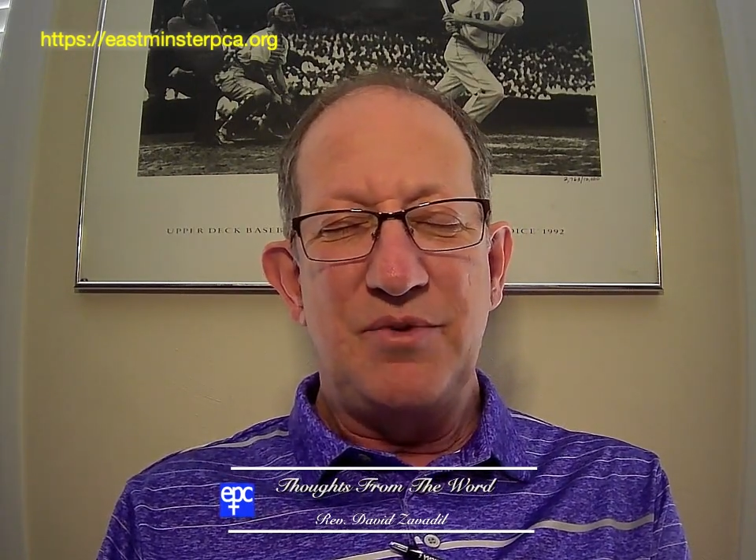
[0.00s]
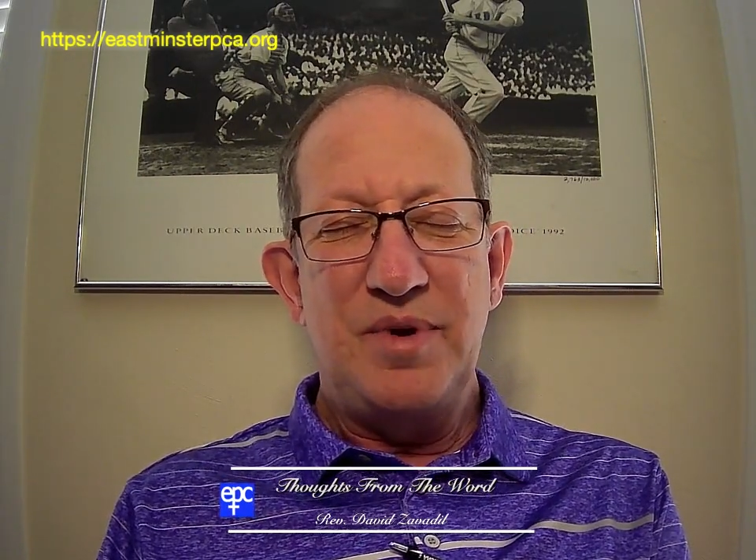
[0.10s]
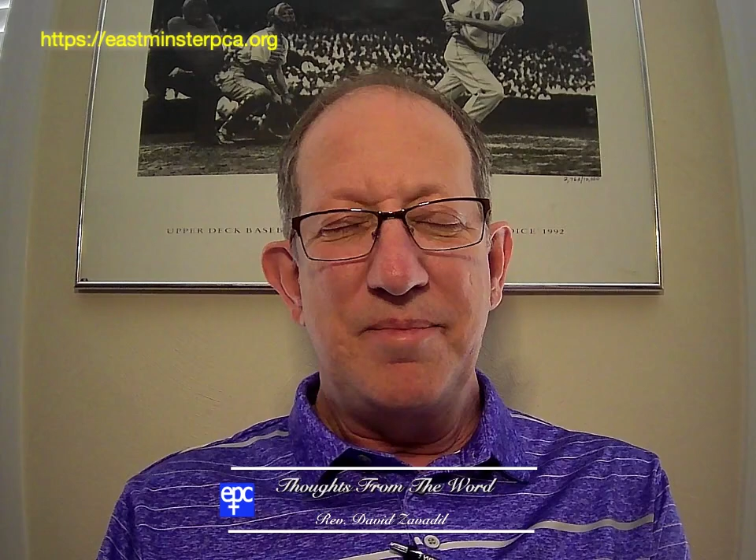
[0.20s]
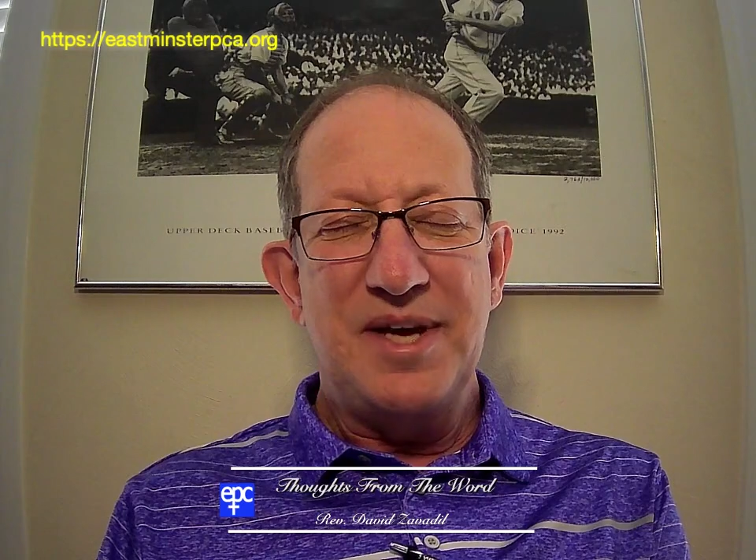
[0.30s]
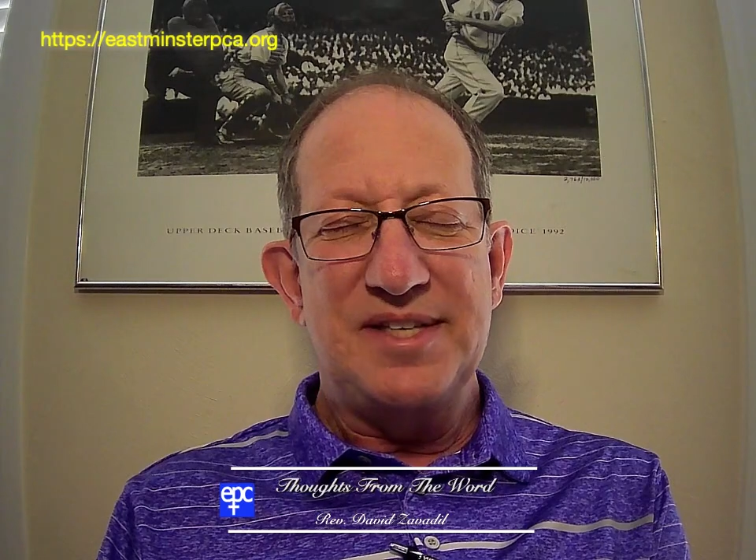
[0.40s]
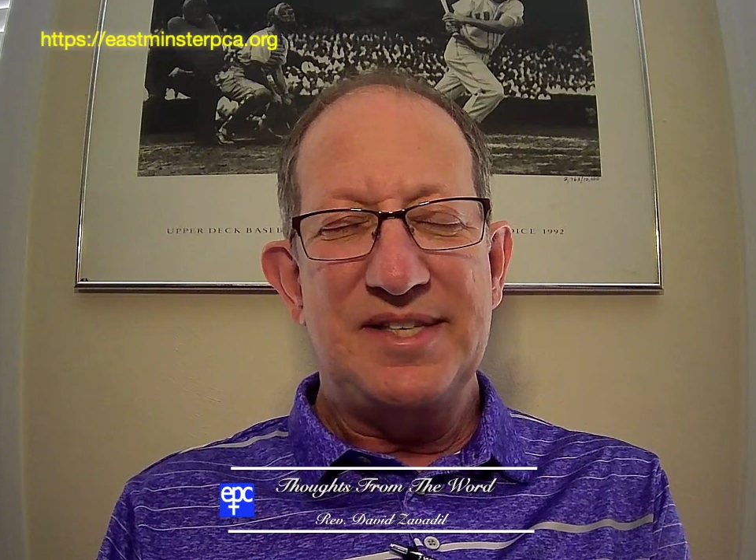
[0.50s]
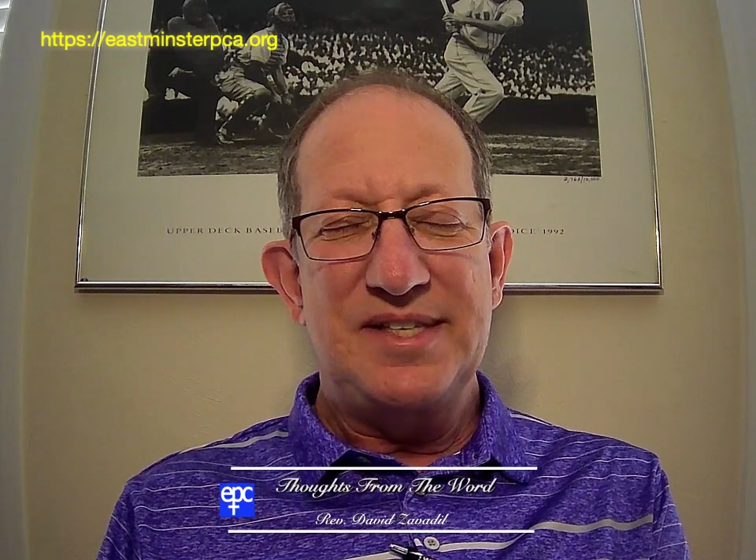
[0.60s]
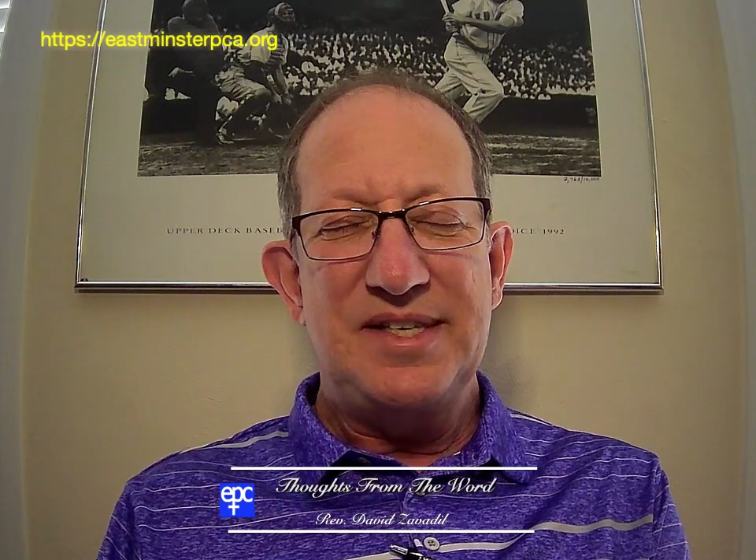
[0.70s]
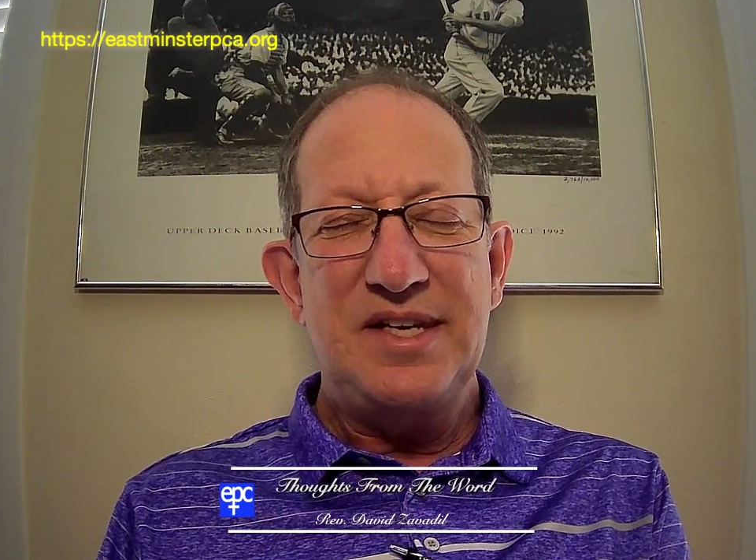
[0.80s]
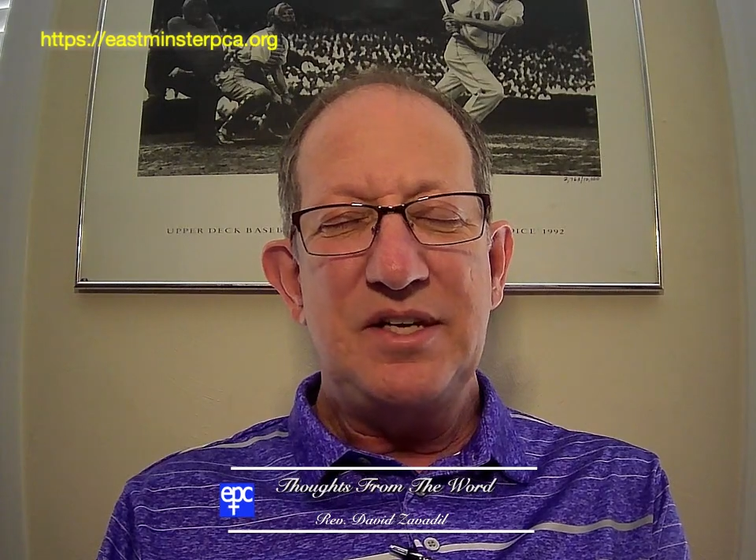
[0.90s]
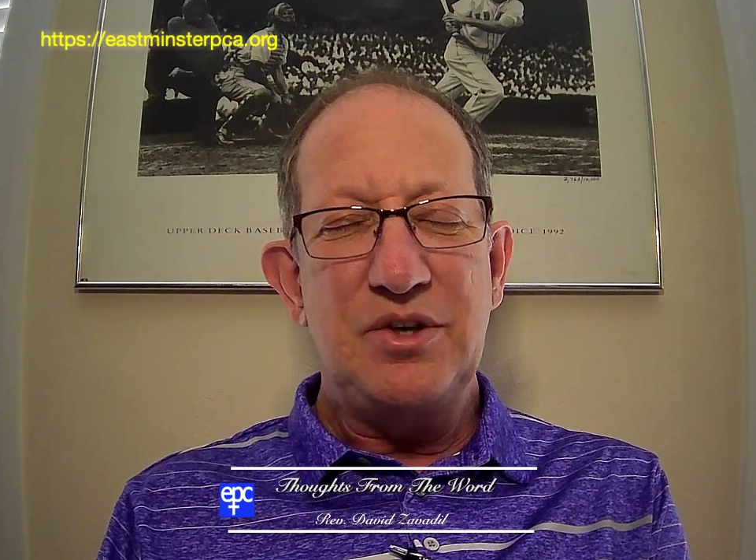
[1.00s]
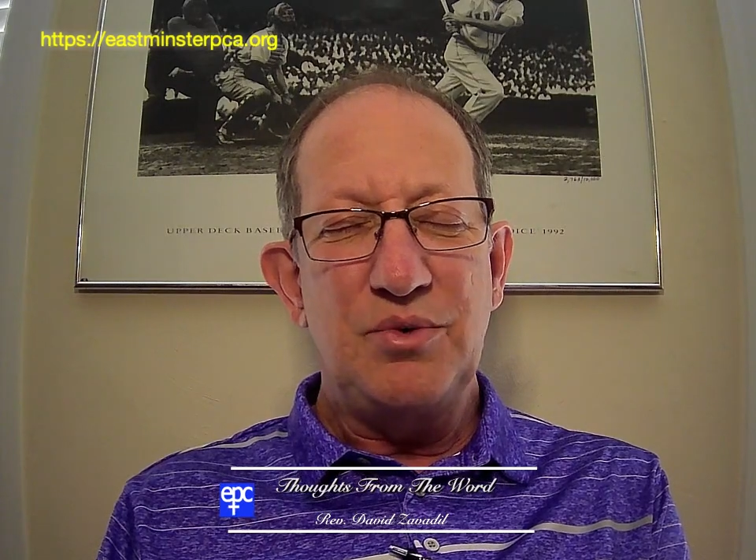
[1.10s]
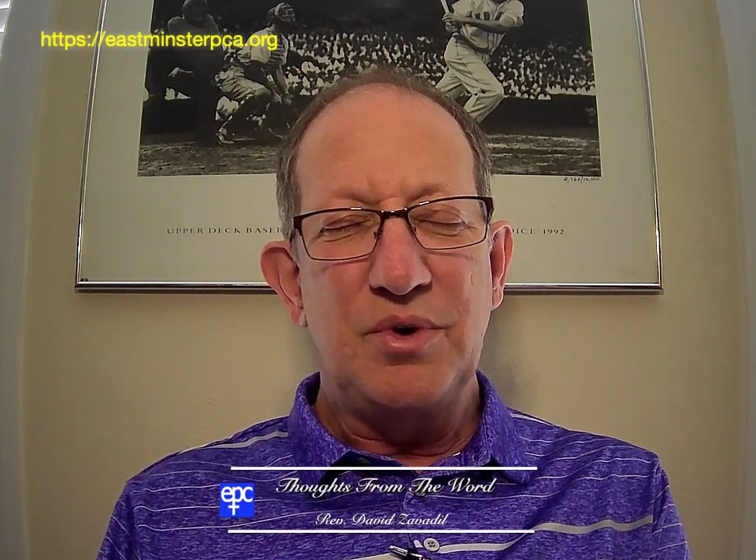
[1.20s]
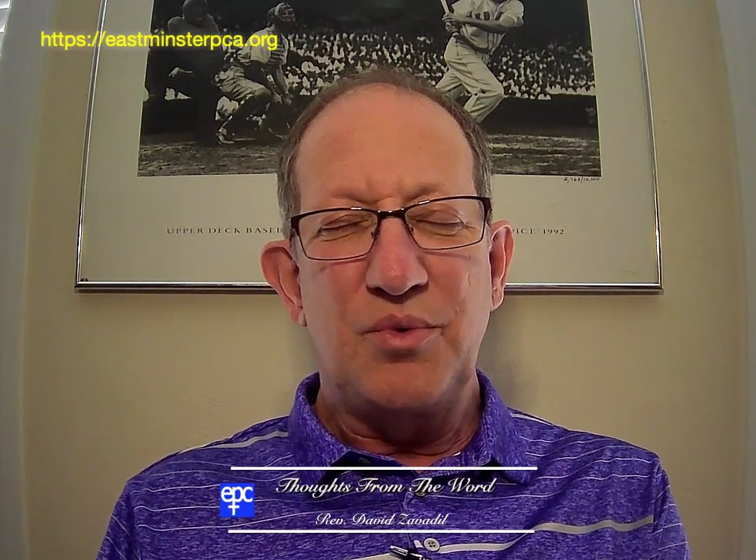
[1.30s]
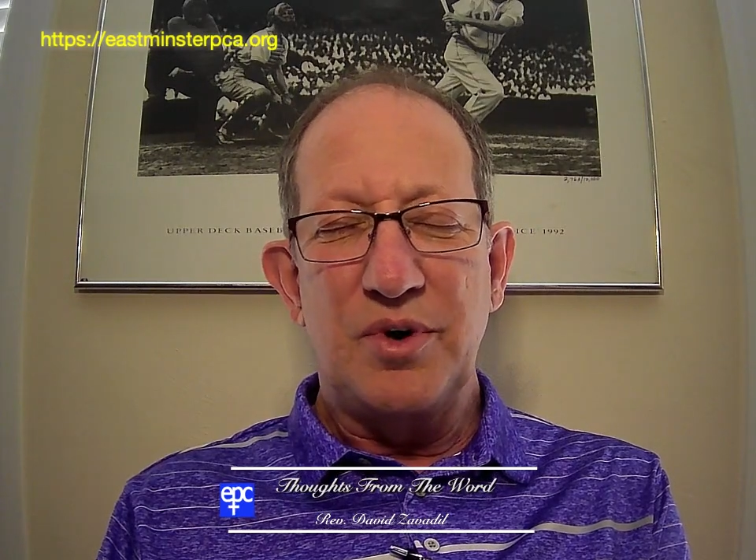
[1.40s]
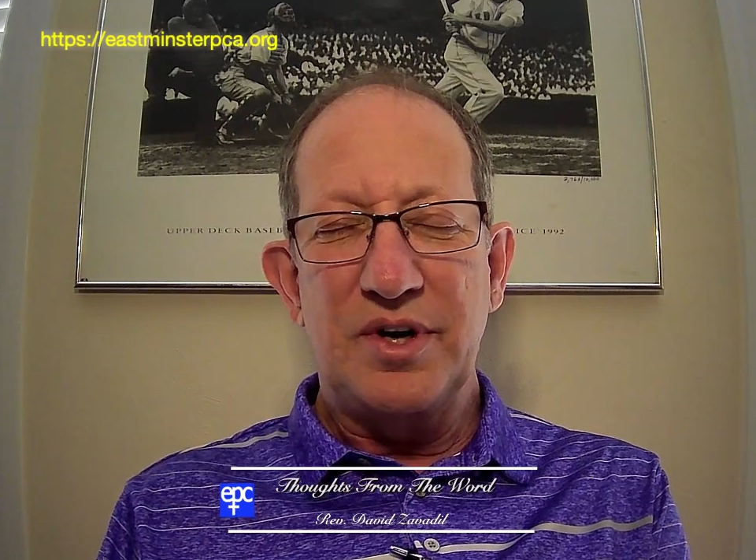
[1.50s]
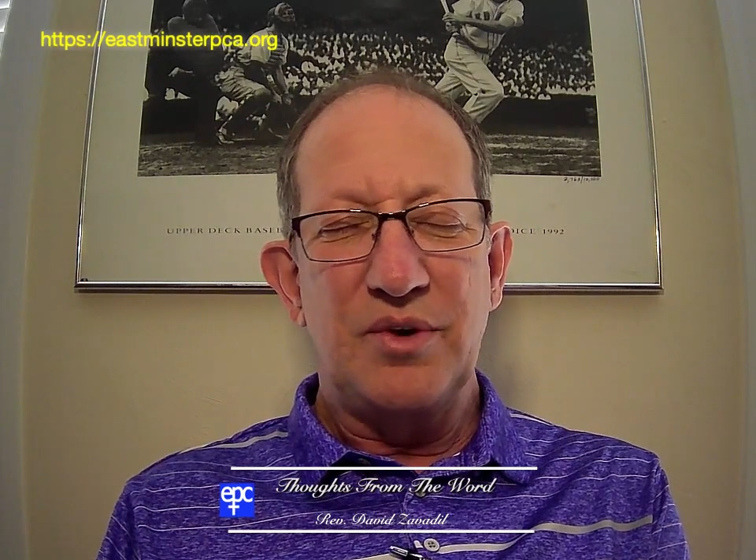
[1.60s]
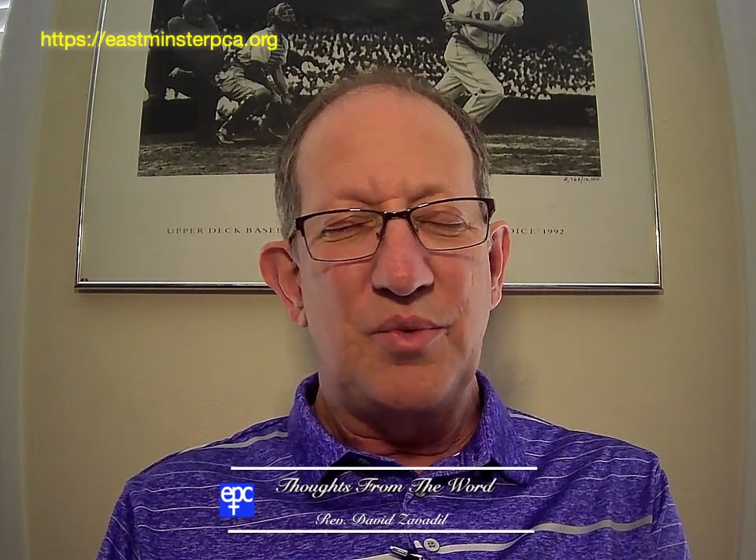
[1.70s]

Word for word: that we may see you at work